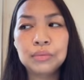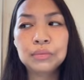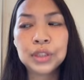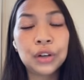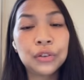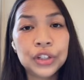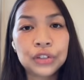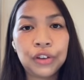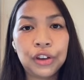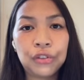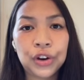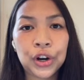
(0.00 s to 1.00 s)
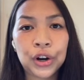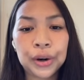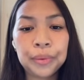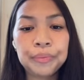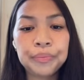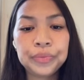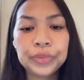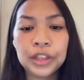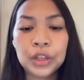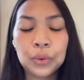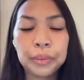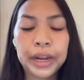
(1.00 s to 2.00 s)
service fee for her
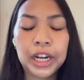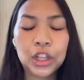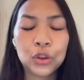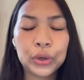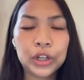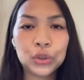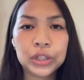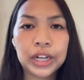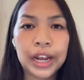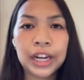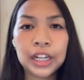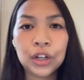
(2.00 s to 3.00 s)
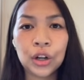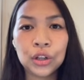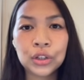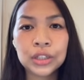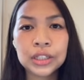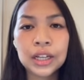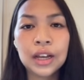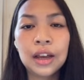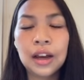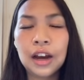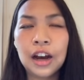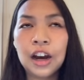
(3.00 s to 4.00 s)
the remaining $380
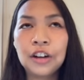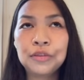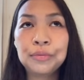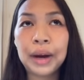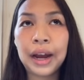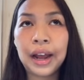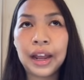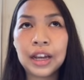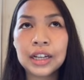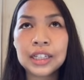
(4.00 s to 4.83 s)
of my